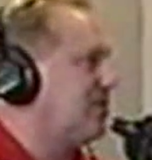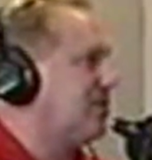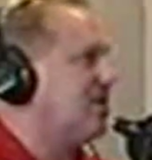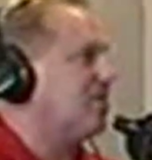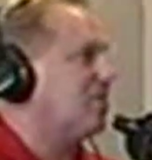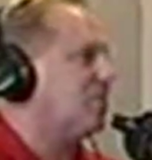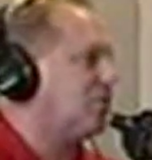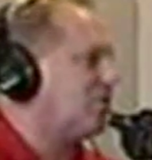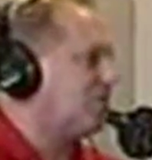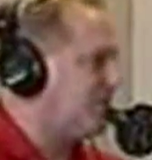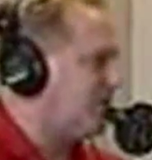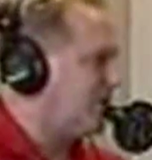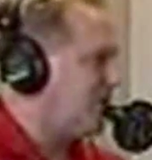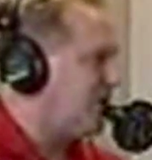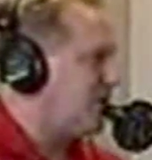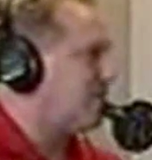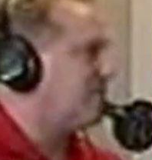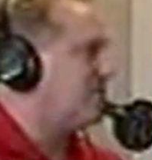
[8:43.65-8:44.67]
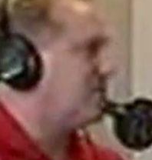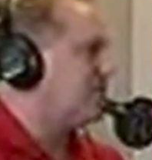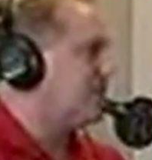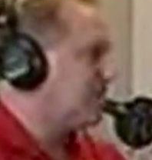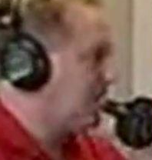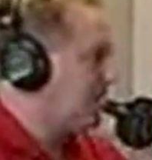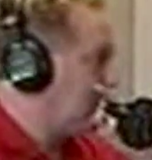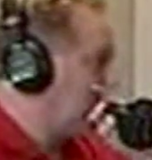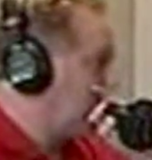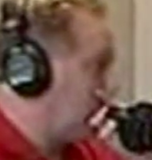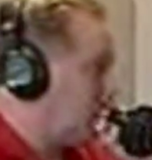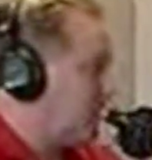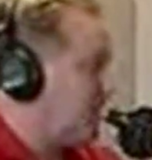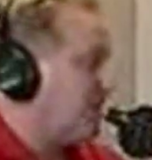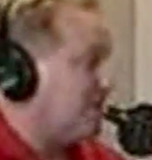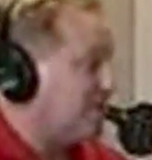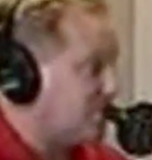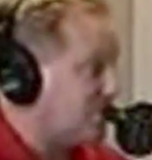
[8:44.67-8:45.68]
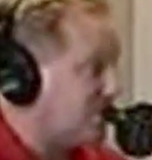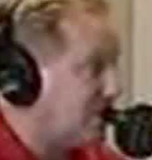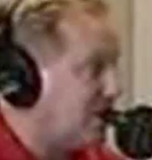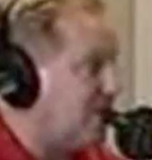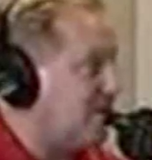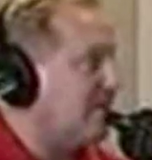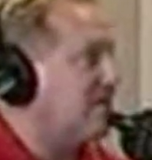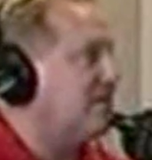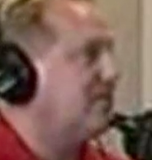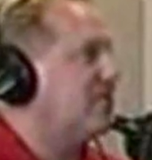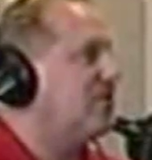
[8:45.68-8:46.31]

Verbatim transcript: you're getting multiple offers, things are selling.